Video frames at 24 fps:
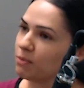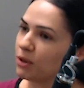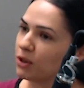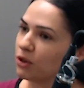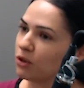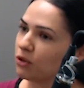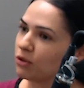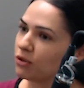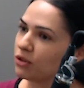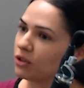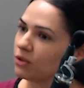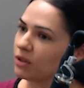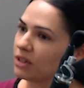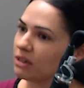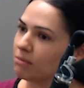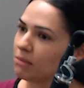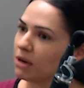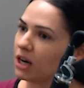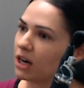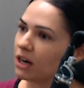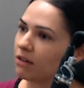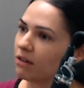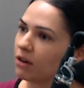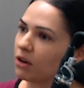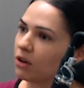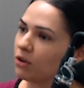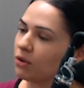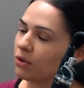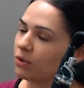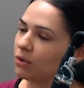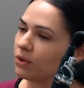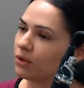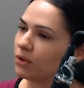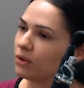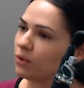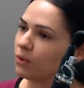but also in my
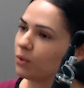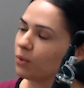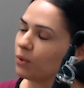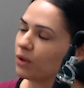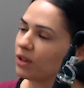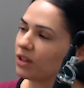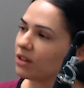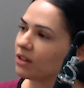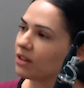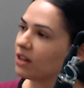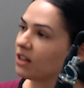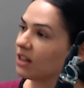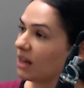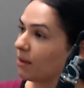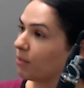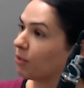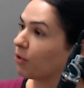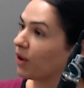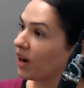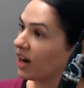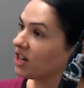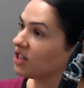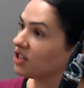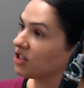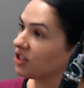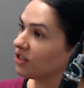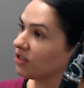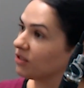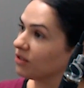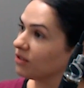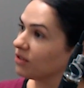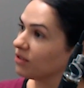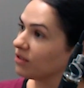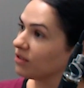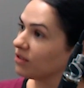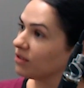role with
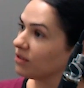collaboration